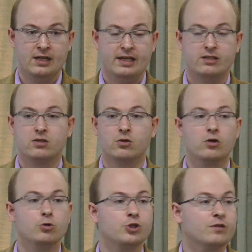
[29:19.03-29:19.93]
is the
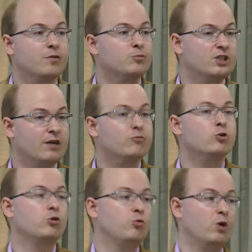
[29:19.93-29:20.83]
conclusion from
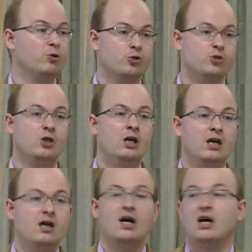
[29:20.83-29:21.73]
several quotes
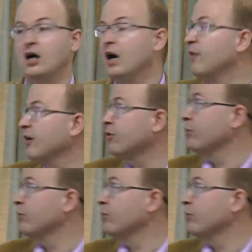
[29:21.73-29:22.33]
from